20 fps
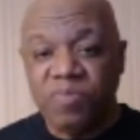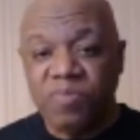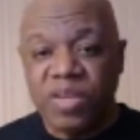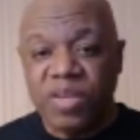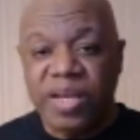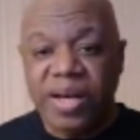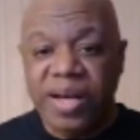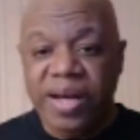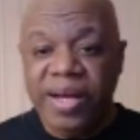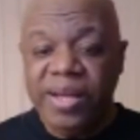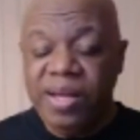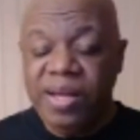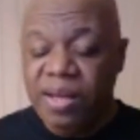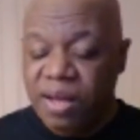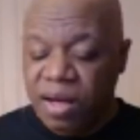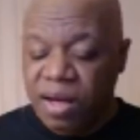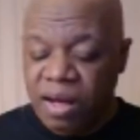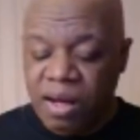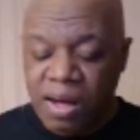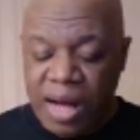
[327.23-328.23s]
okay?
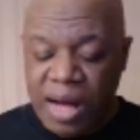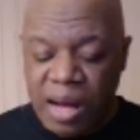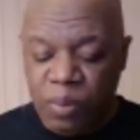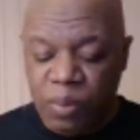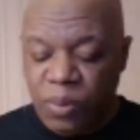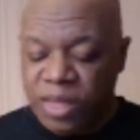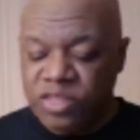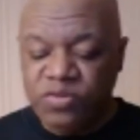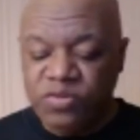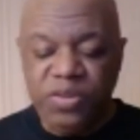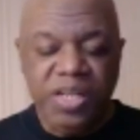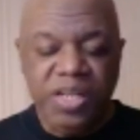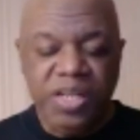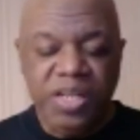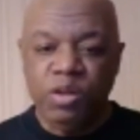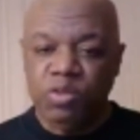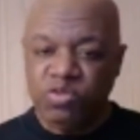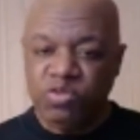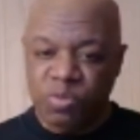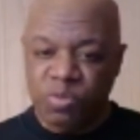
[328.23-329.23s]
Uh, I watch
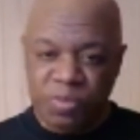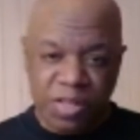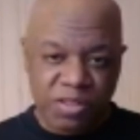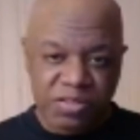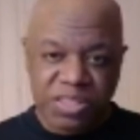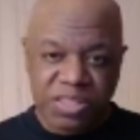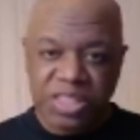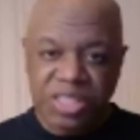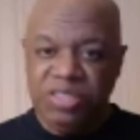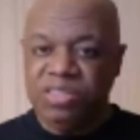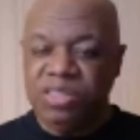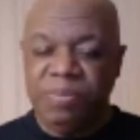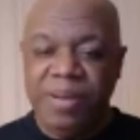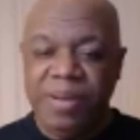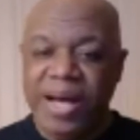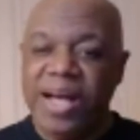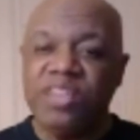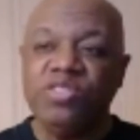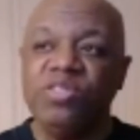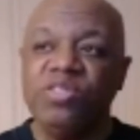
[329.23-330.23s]
videos from other teachers and
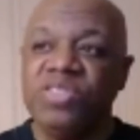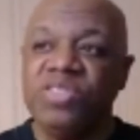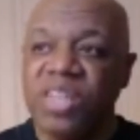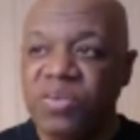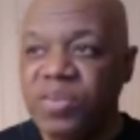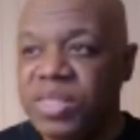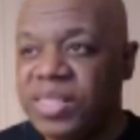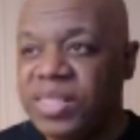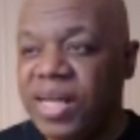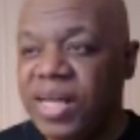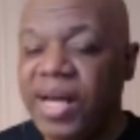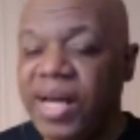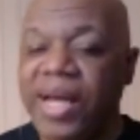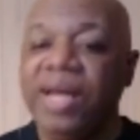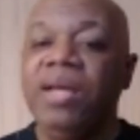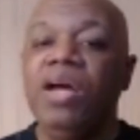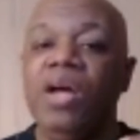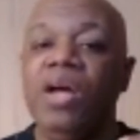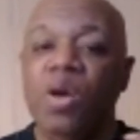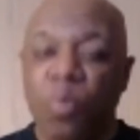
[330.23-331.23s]
pastors every
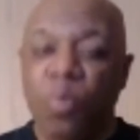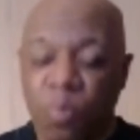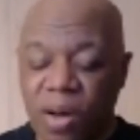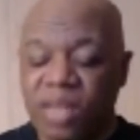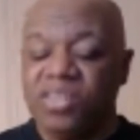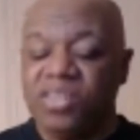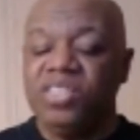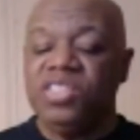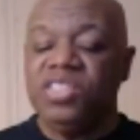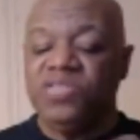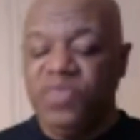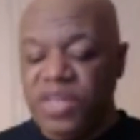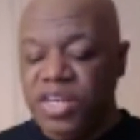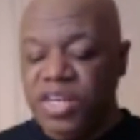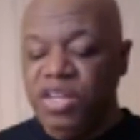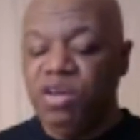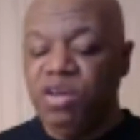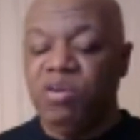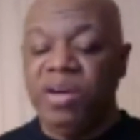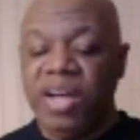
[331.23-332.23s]
day. Watch this
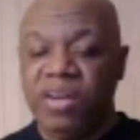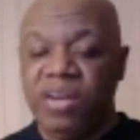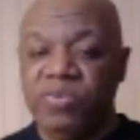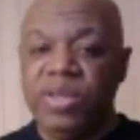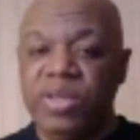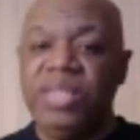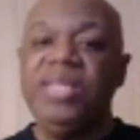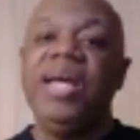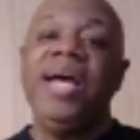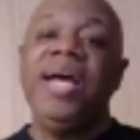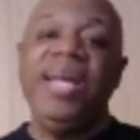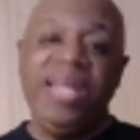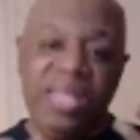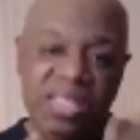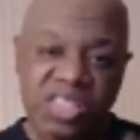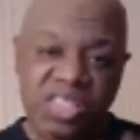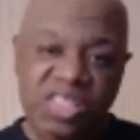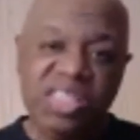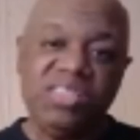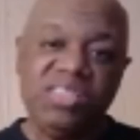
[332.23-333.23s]
video every day
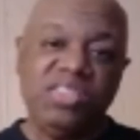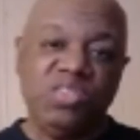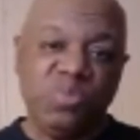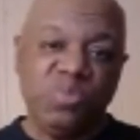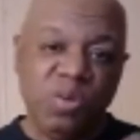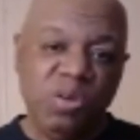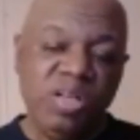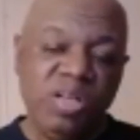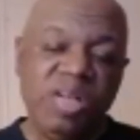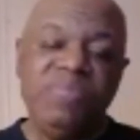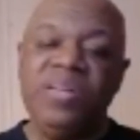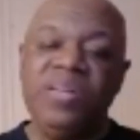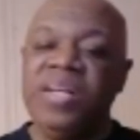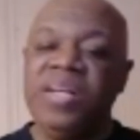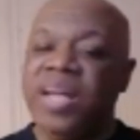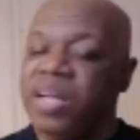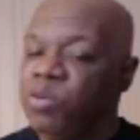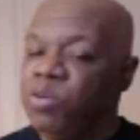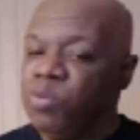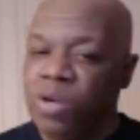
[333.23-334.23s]
and just this Word every
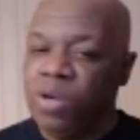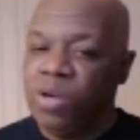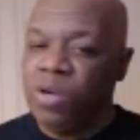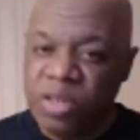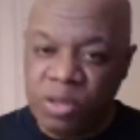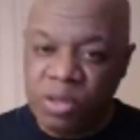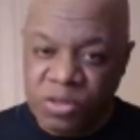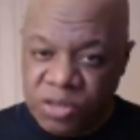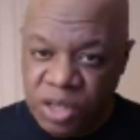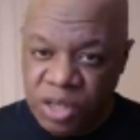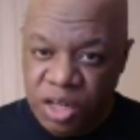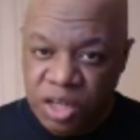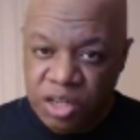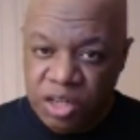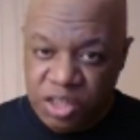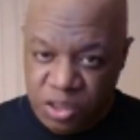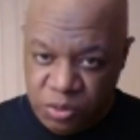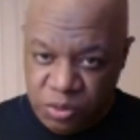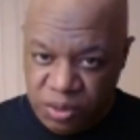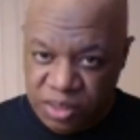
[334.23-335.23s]
day and wherever else
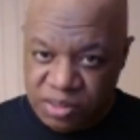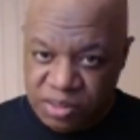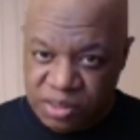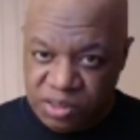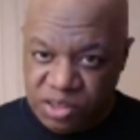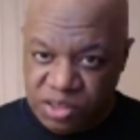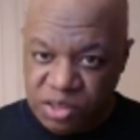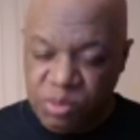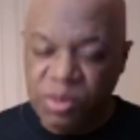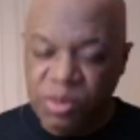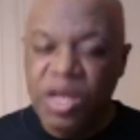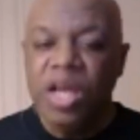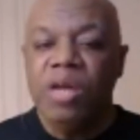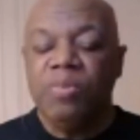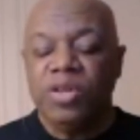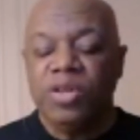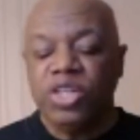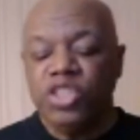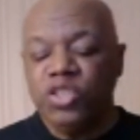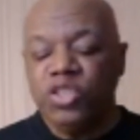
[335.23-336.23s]
you listen to,
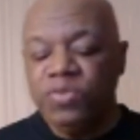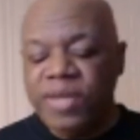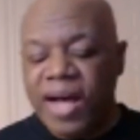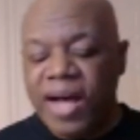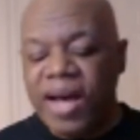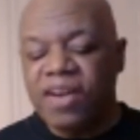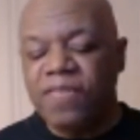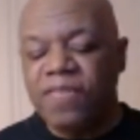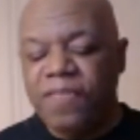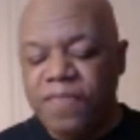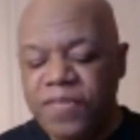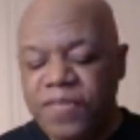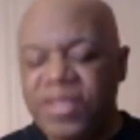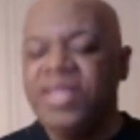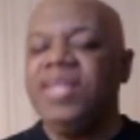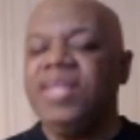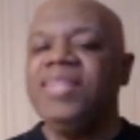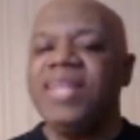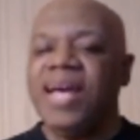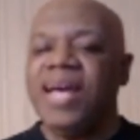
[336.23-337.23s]
because you've got to
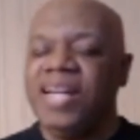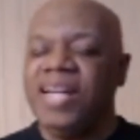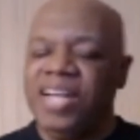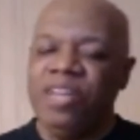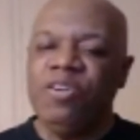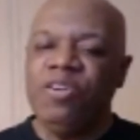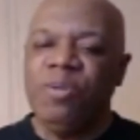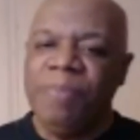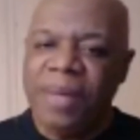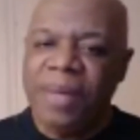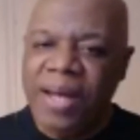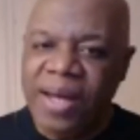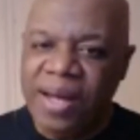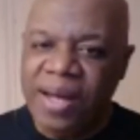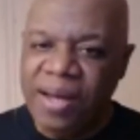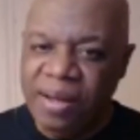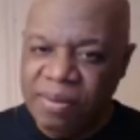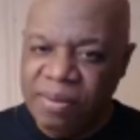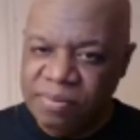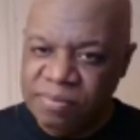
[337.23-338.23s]
feed that inner
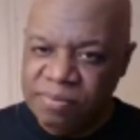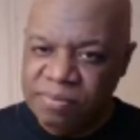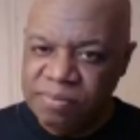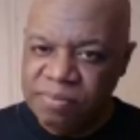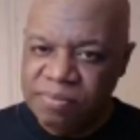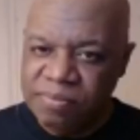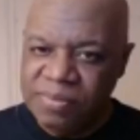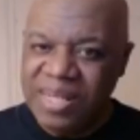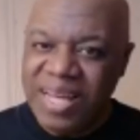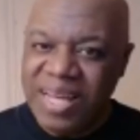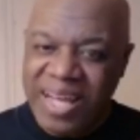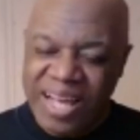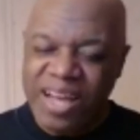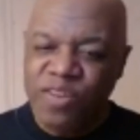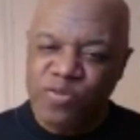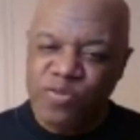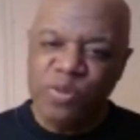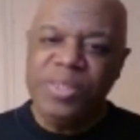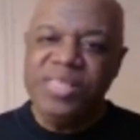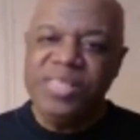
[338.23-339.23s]
man
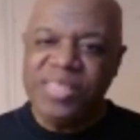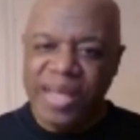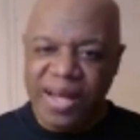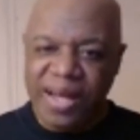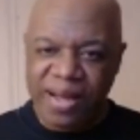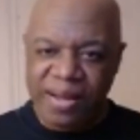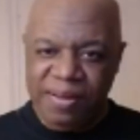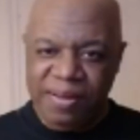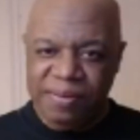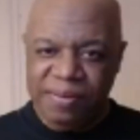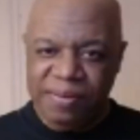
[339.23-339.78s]
every day,